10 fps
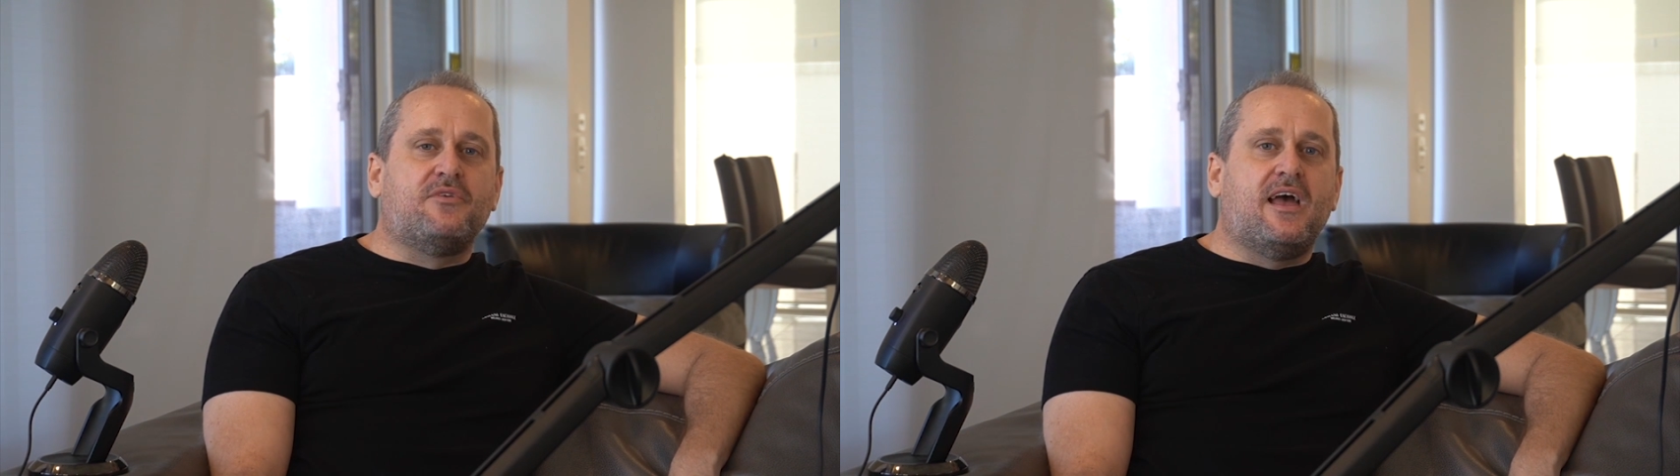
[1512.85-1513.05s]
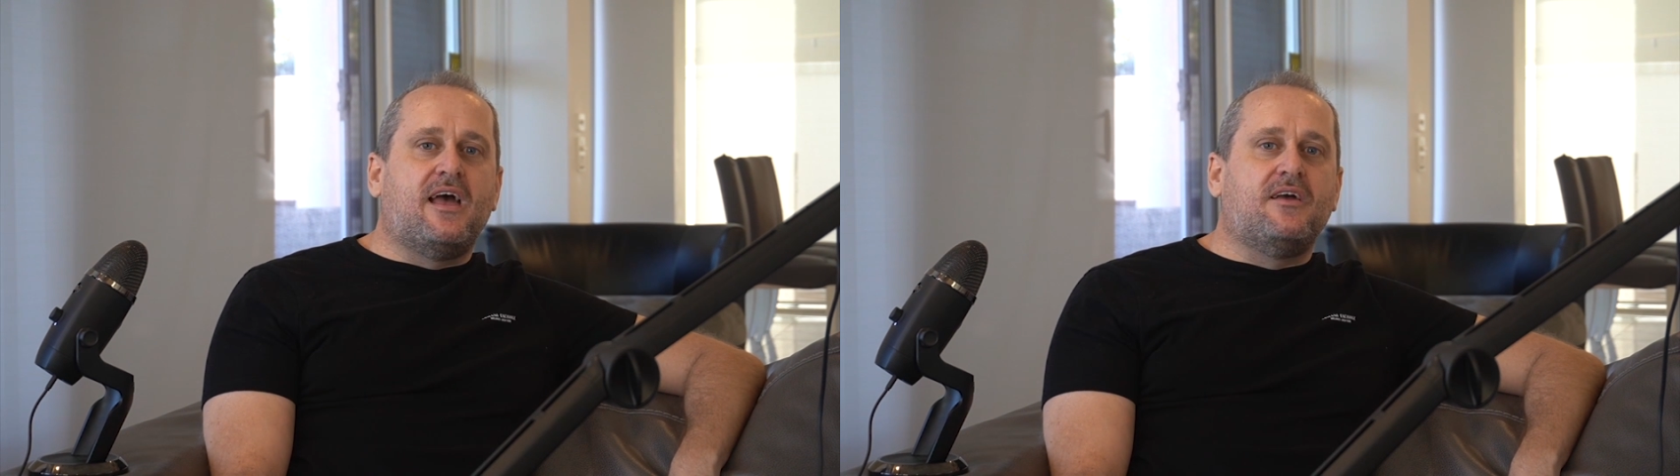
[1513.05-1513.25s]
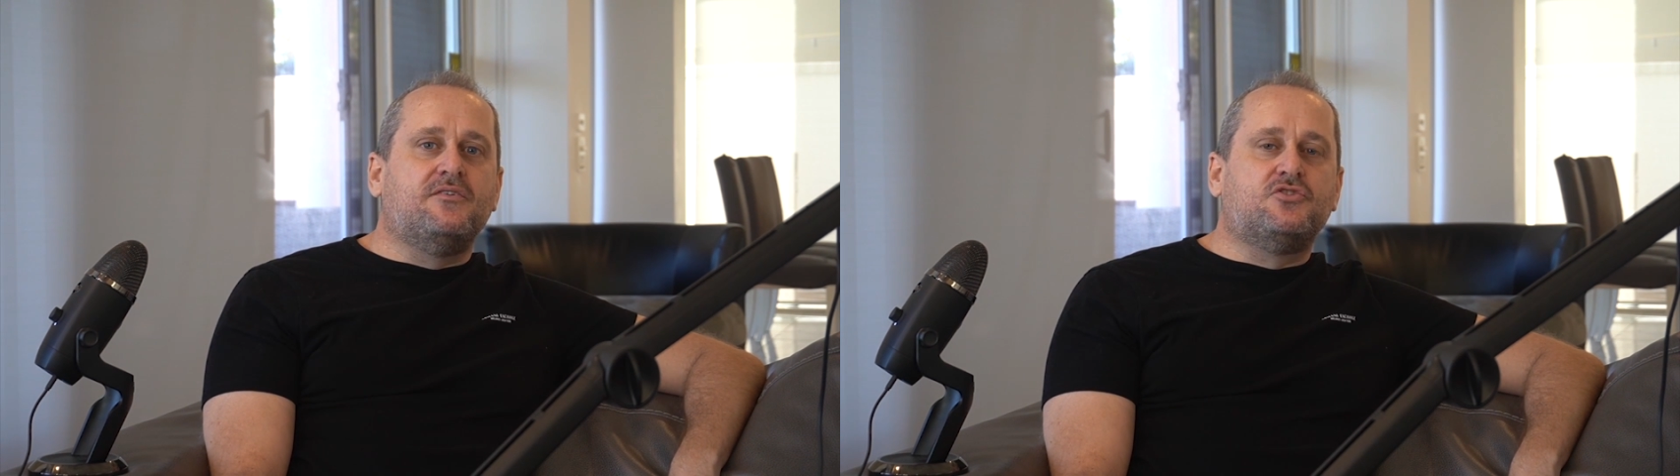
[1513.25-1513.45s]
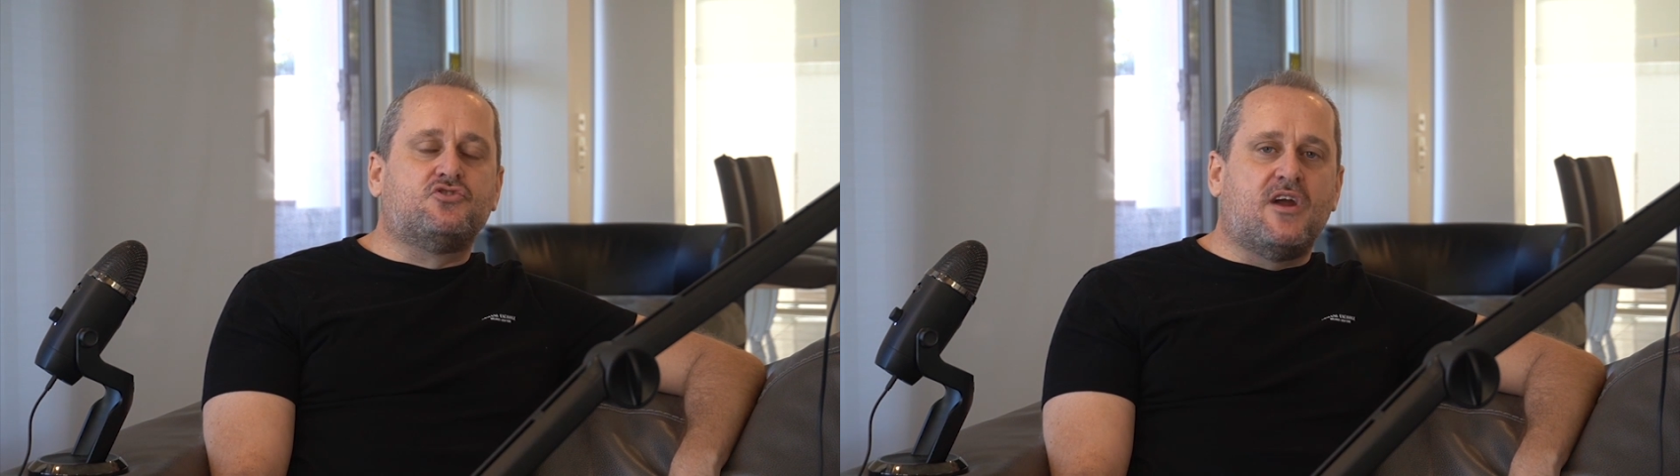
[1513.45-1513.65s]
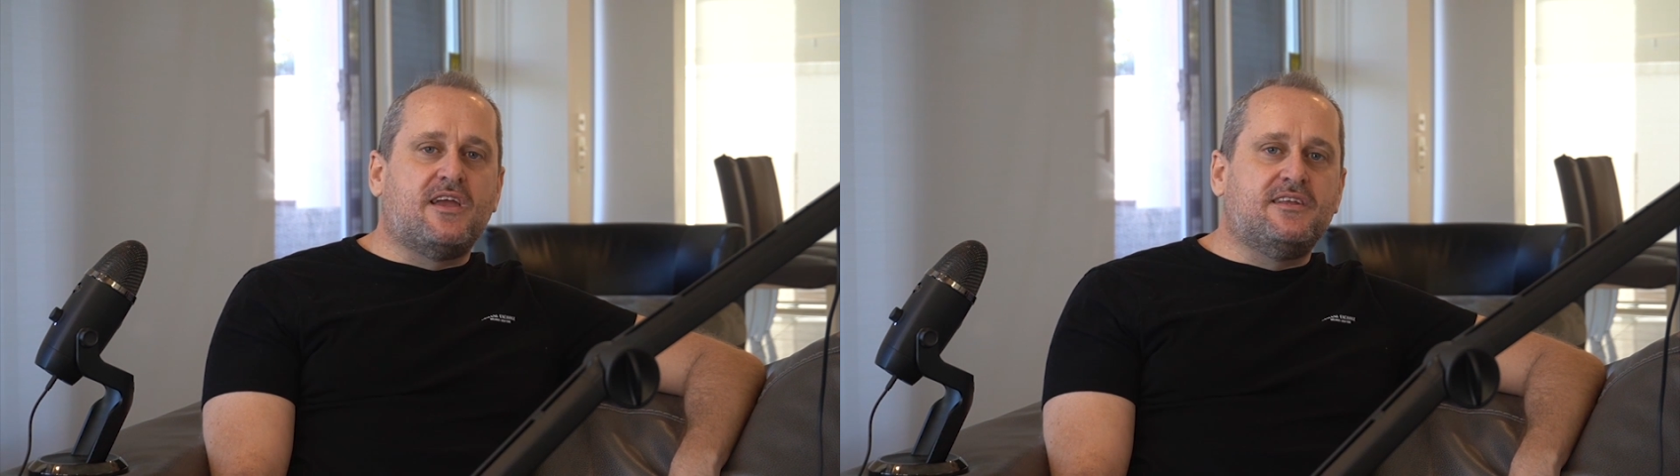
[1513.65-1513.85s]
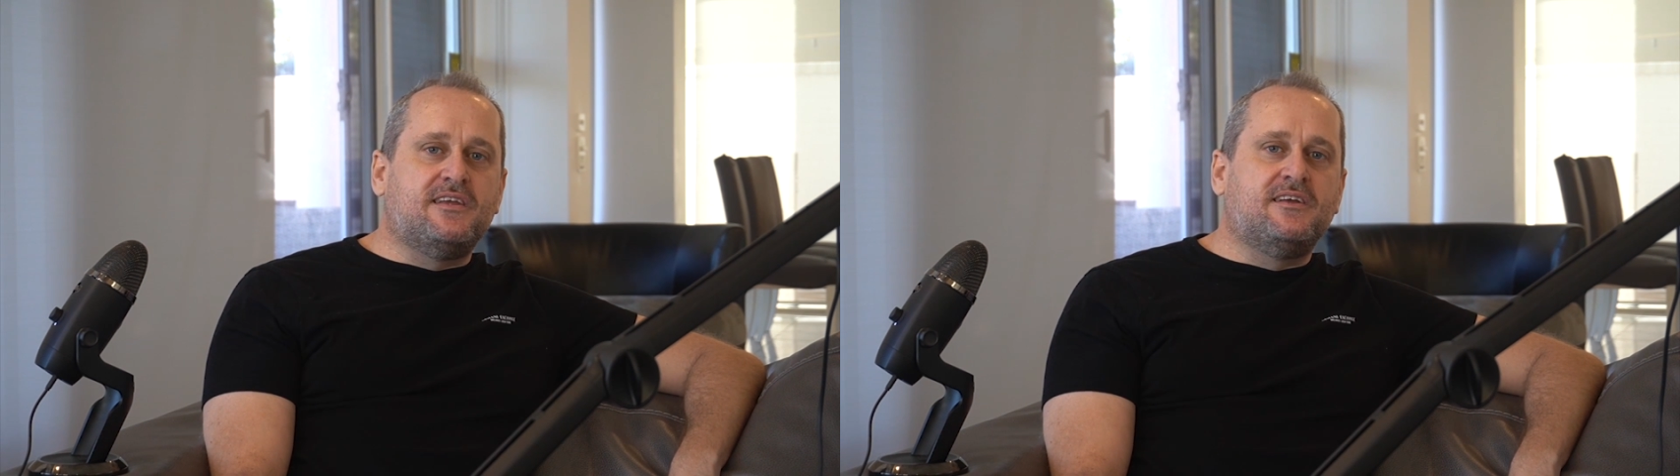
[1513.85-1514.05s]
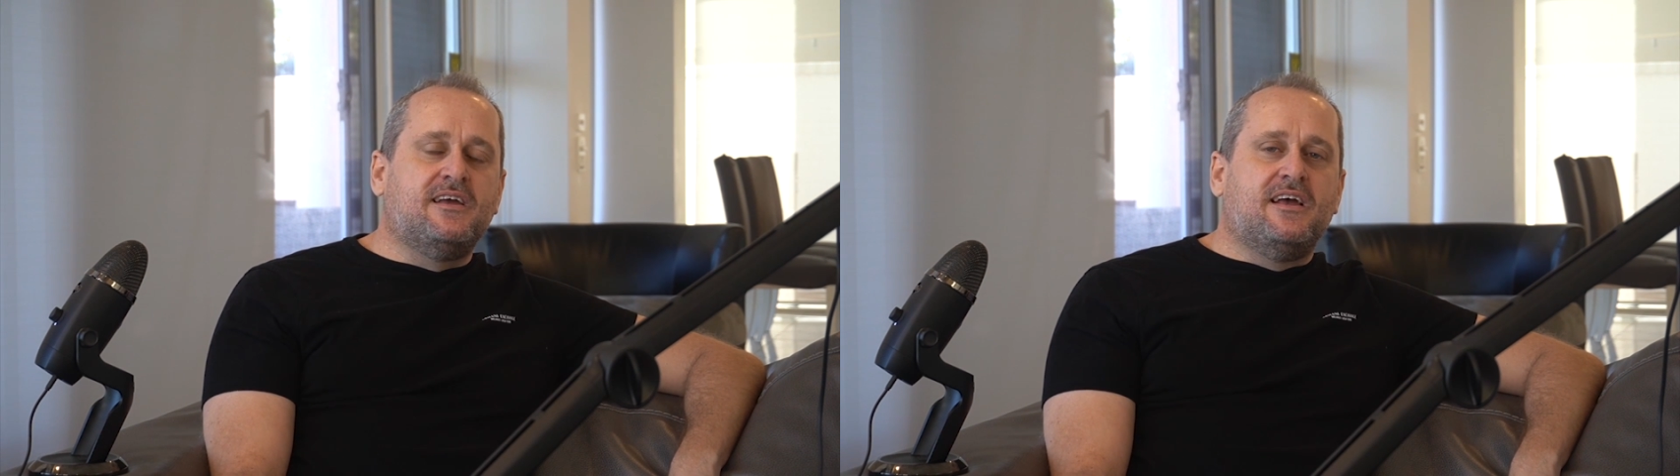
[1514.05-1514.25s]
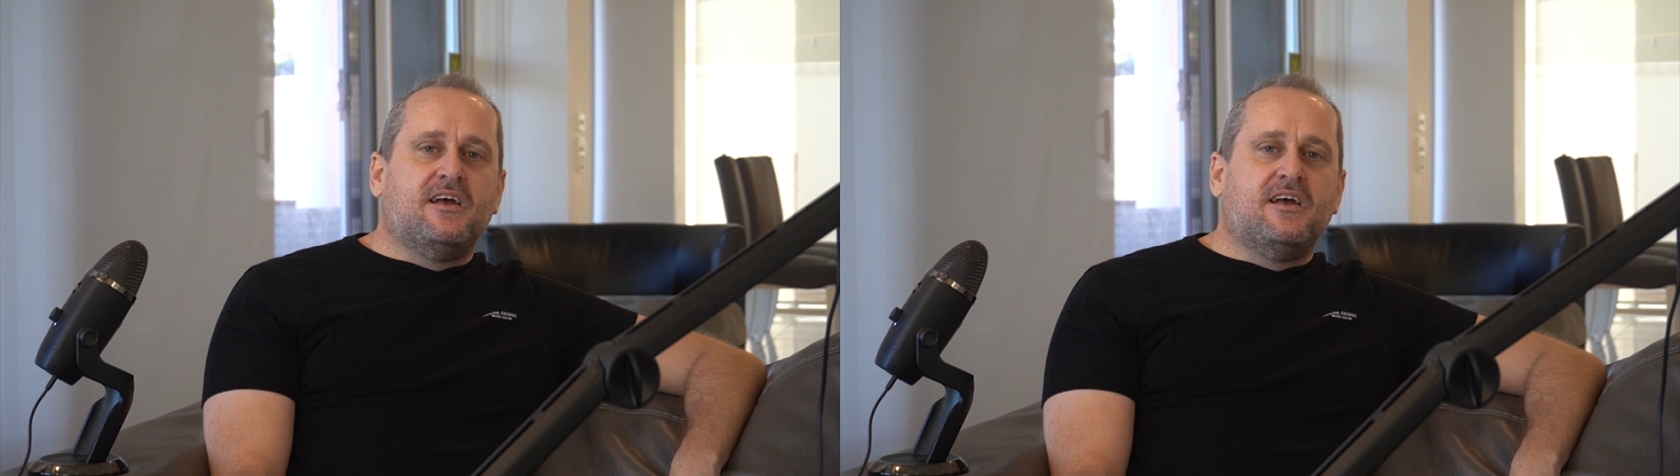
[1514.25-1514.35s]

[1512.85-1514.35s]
there training,